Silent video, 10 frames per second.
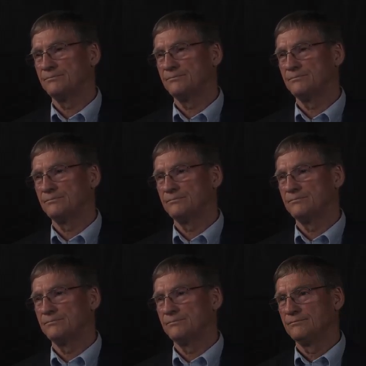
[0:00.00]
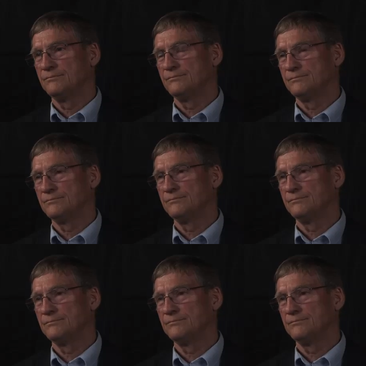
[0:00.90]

(no one is talking)